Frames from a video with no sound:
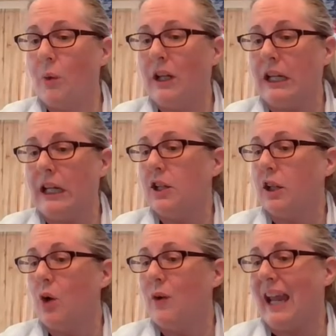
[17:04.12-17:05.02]
we needed to
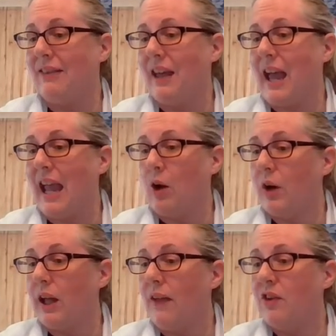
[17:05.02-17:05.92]
locate the
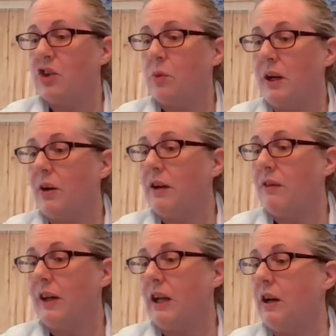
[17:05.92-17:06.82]
aorta, the superior and
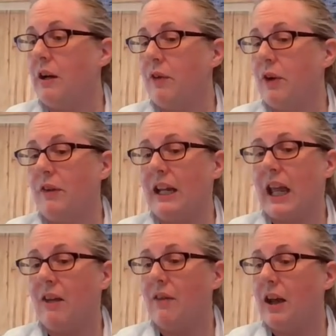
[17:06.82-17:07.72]
inferior vena
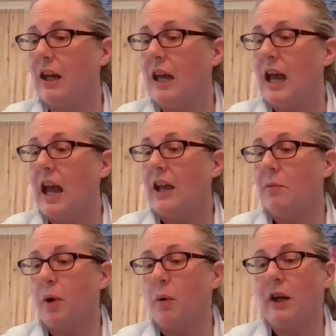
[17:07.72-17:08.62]
cava, and the
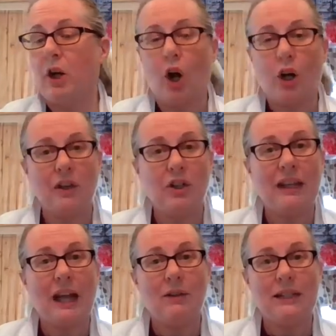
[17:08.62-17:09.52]
pulmonary arteries on
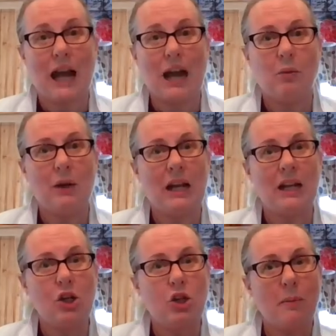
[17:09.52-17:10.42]
the outside. We had to
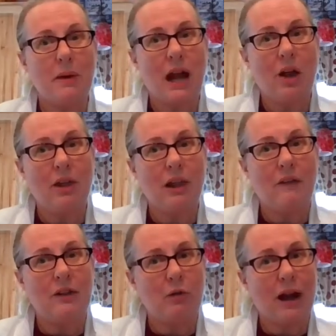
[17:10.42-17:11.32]
determine how the
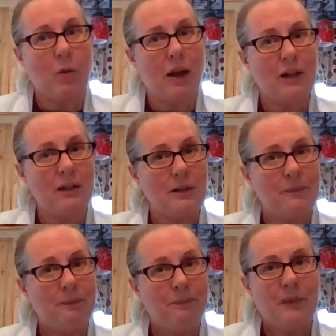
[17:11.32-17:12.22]
left and right was
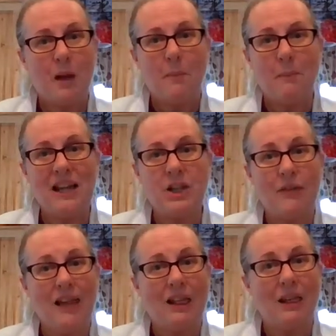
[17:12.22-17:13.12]
based on
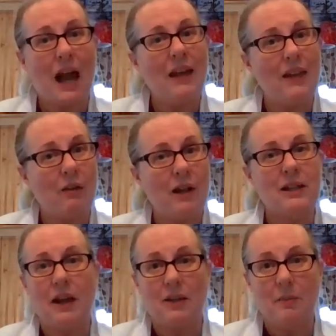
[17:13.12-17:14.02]
that line that runs
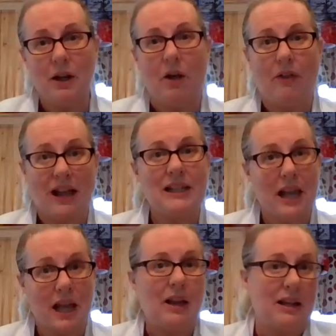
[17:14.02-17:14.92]
down the middle. That's
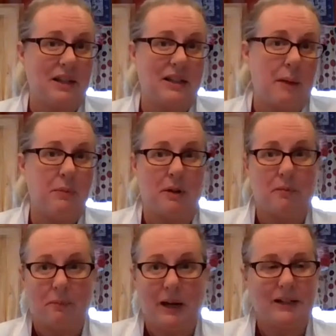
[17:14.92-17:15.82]
the septum,
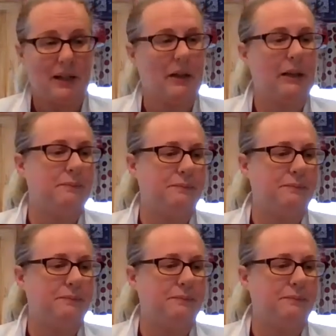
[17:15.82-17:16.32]
basically.